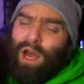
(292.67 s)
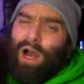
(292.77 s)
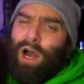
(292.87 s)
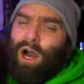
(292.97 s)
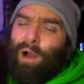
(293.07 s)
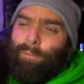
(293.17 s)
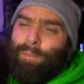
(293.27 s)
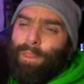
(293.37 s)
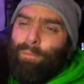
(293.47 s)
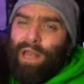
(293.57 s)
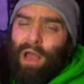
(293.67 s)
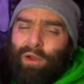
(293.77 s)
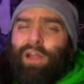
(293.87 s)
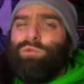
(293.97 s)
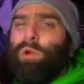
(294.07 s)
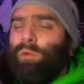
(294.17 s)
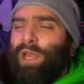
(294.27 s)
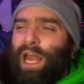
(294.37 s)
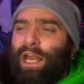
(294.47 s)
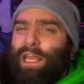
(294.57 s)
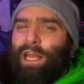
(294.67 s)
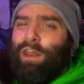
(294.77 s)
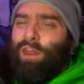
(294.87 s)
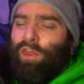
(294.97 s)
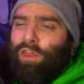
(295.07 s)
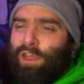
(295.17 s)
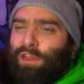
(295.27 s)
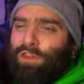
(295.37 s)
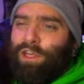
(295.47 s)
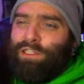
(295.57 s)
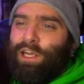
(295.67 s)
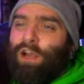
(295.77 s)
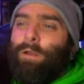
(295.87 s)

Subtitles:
But now here's where we kind of get into the thick of things here.